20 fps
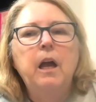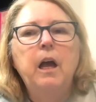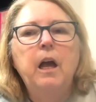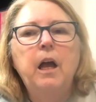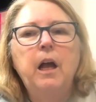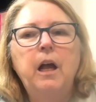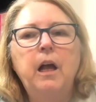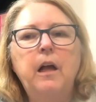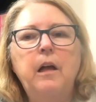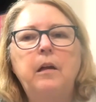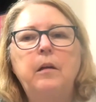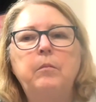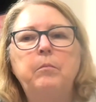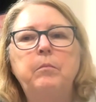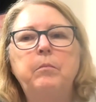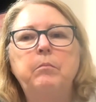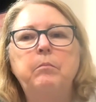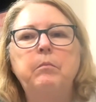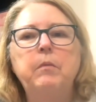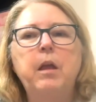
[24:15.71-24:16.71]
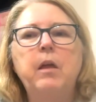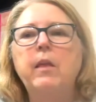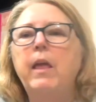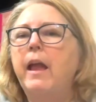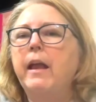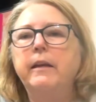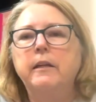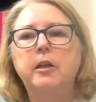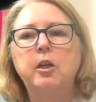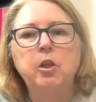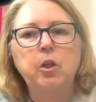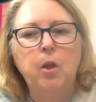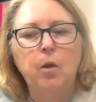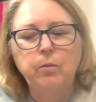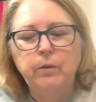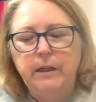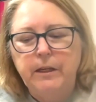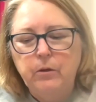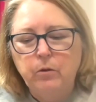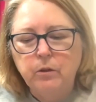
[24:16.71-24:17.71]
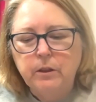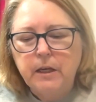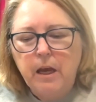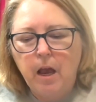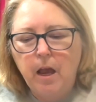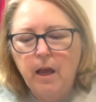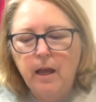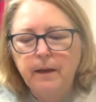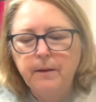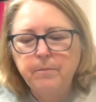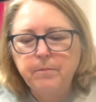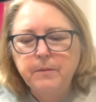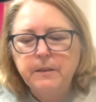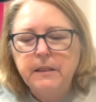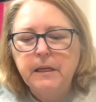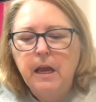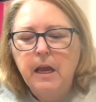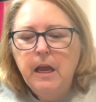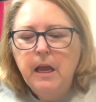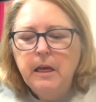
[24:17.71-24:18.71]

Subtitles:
and colonial times.